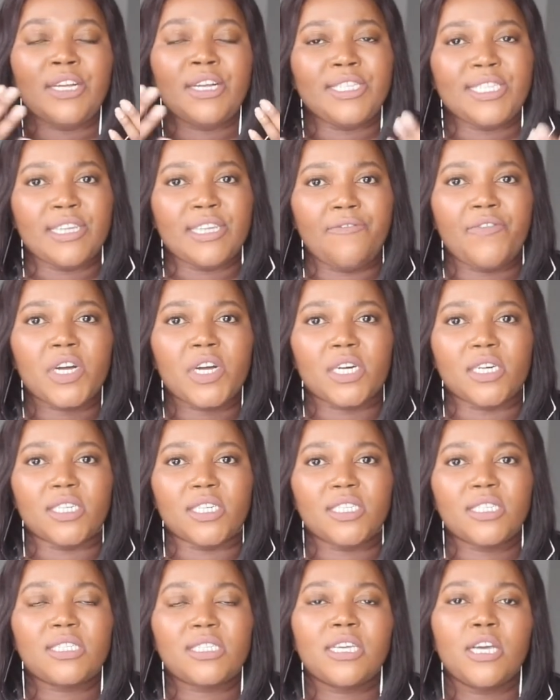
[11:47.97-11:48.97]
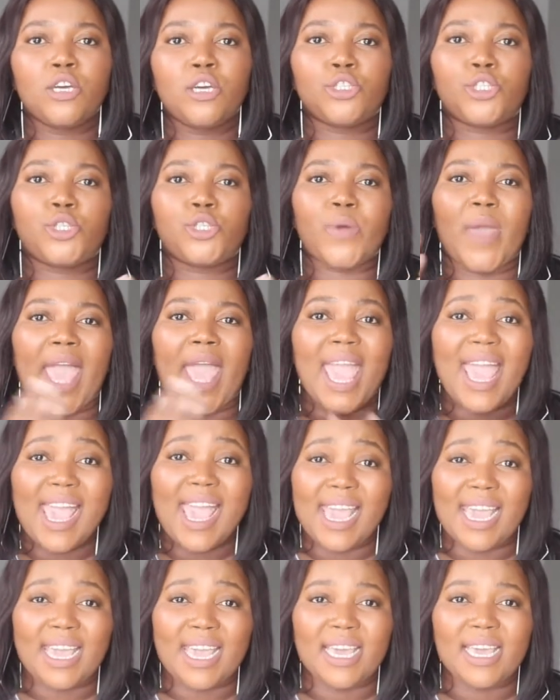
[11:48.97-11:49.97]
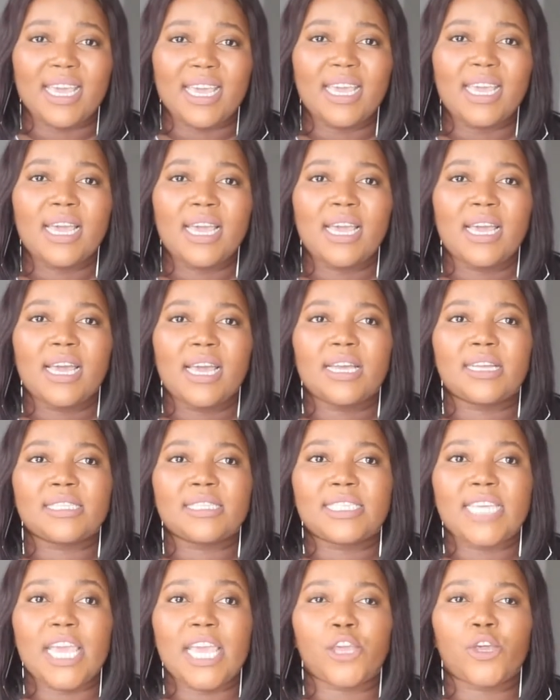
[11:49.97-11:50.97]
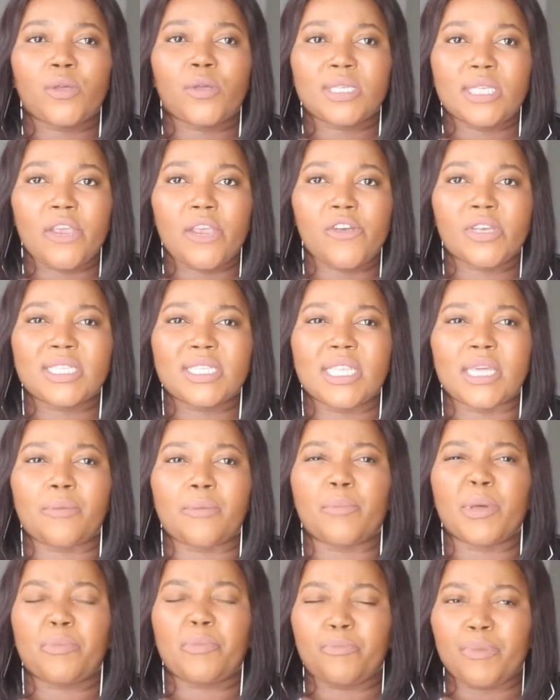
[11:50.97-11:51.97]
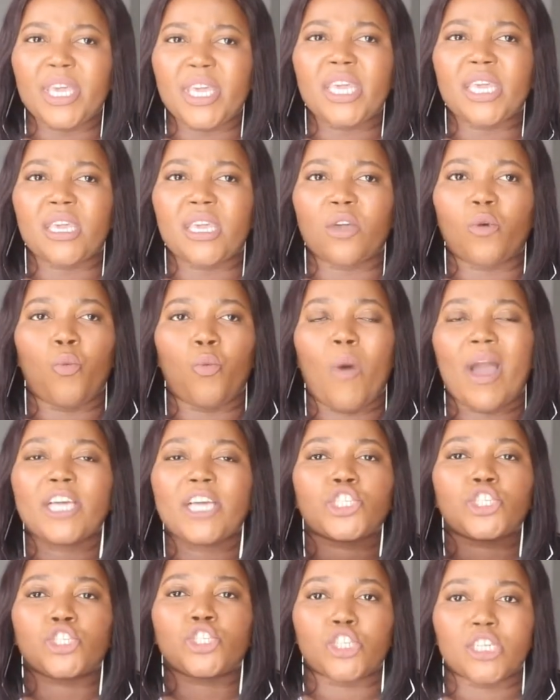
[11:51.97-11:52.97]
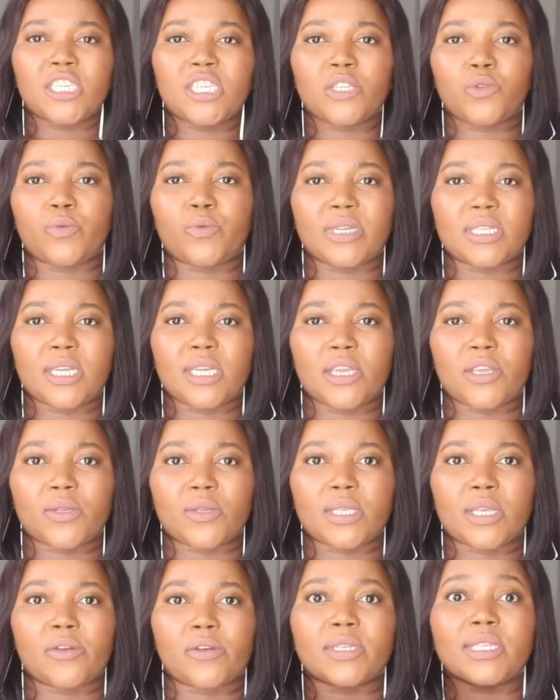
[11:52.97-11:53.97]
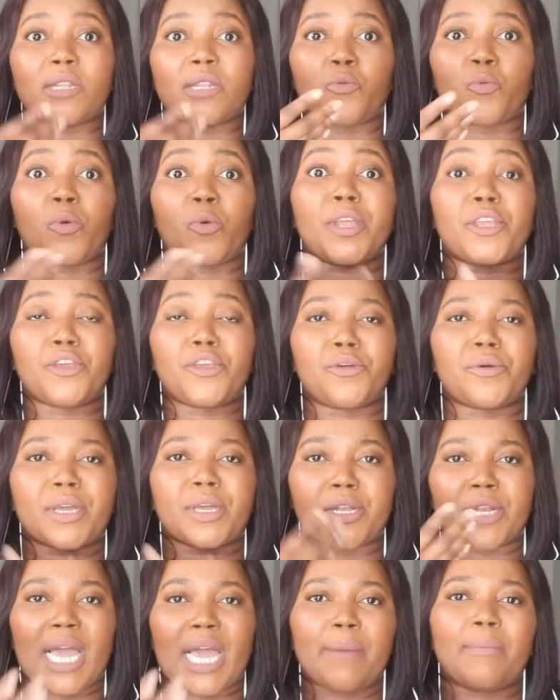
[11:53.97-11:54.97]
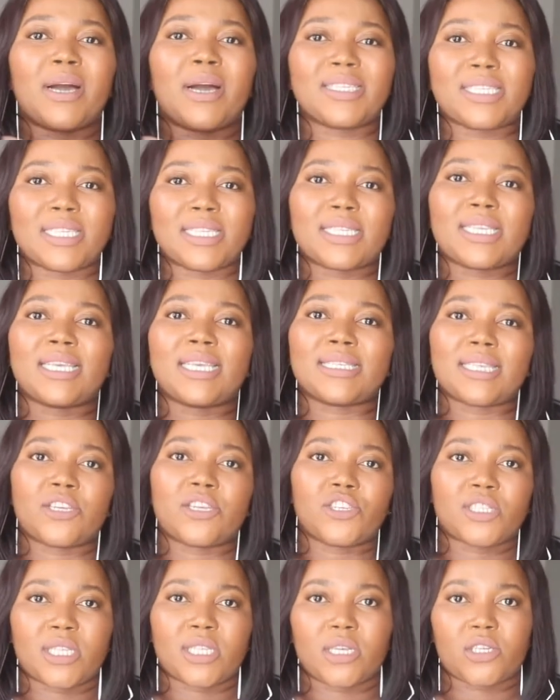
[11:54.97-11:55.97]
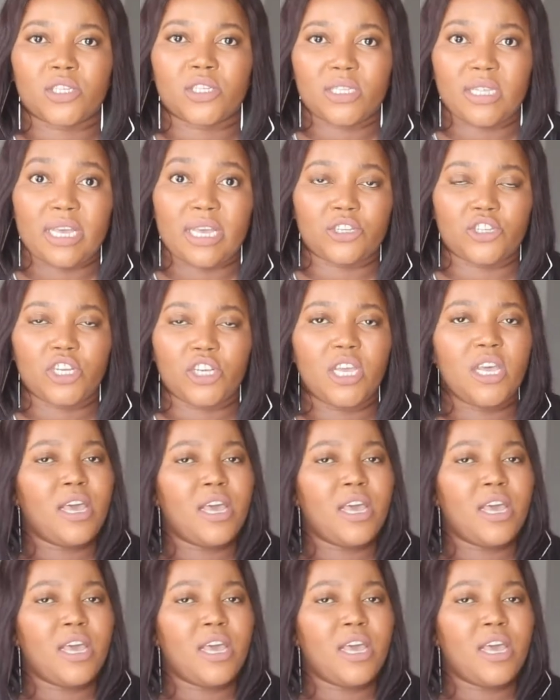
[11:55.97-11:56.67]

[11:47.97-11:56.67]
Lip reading: difficult to A, take you seriously, but B, why shouldn't we take you seriously when you can come out and say such and such and such?